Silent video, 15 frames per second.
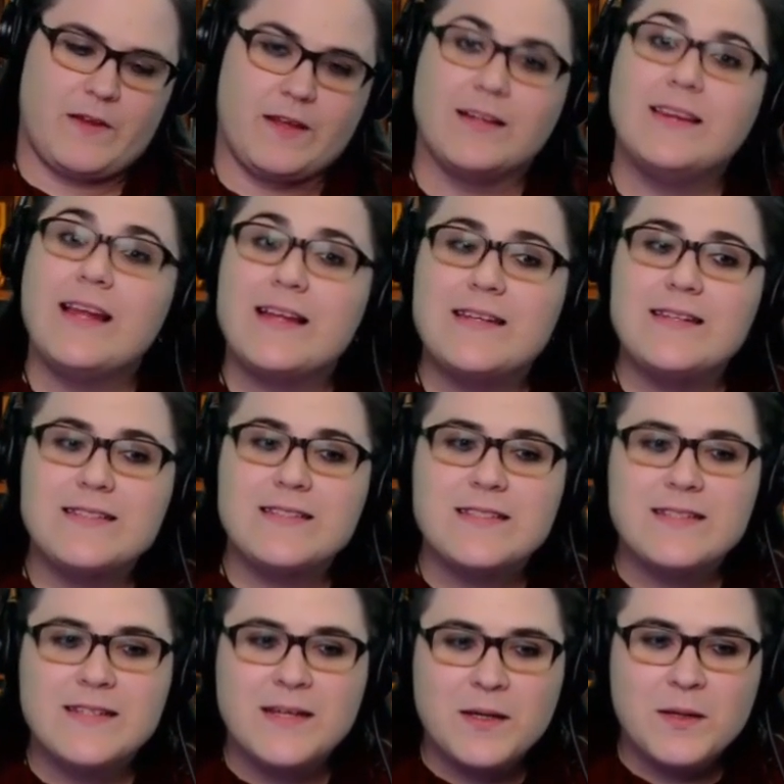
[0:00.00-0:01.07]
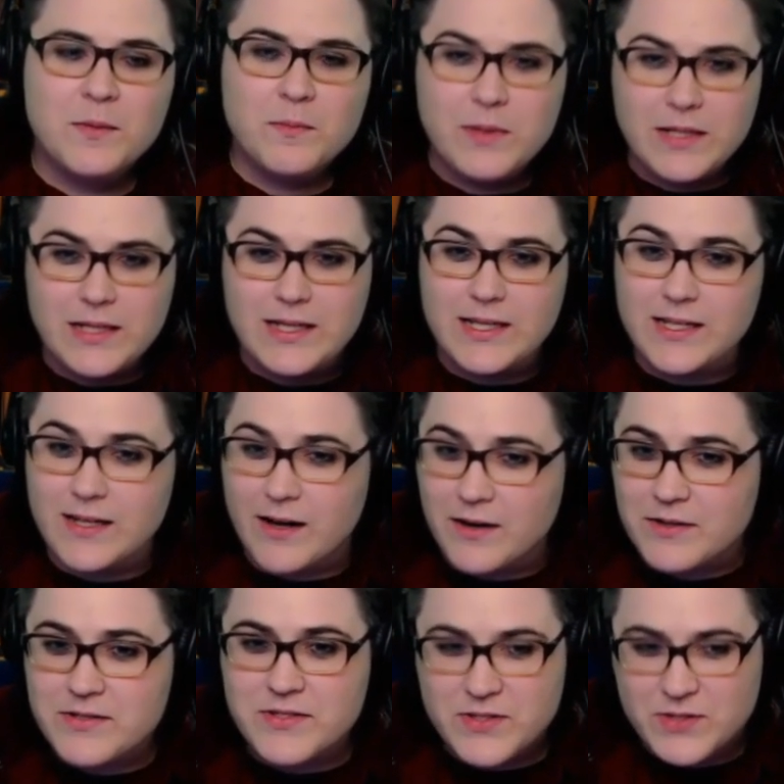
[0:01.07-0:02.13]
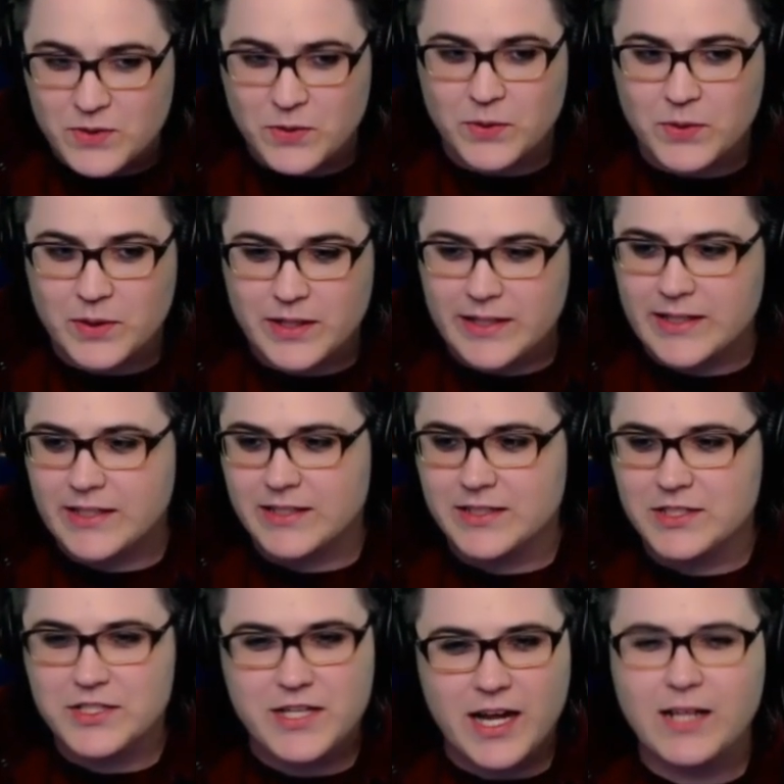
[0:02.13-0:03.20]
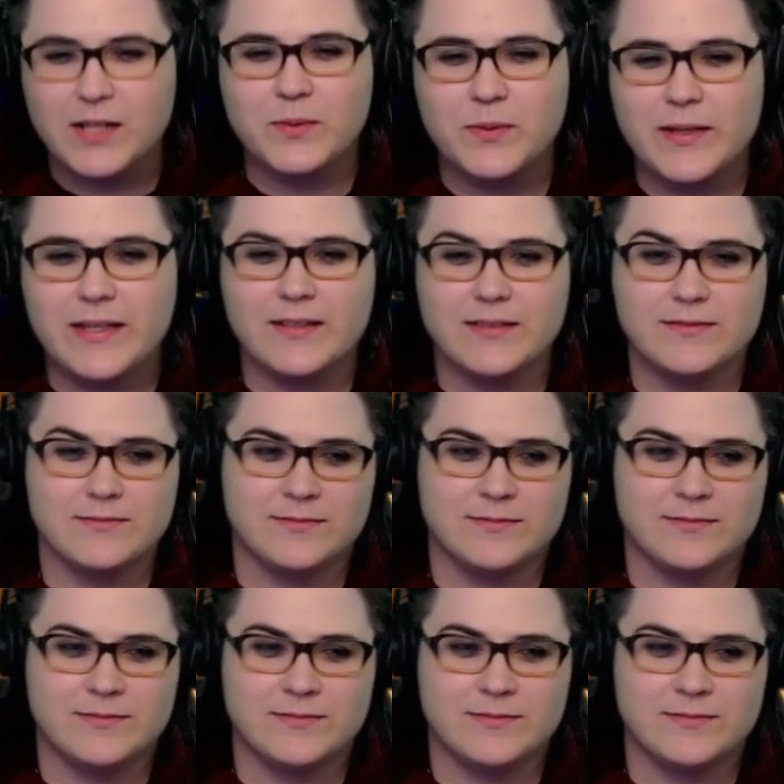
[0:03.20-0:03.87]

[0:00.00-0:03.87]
let's begin our story, shall we?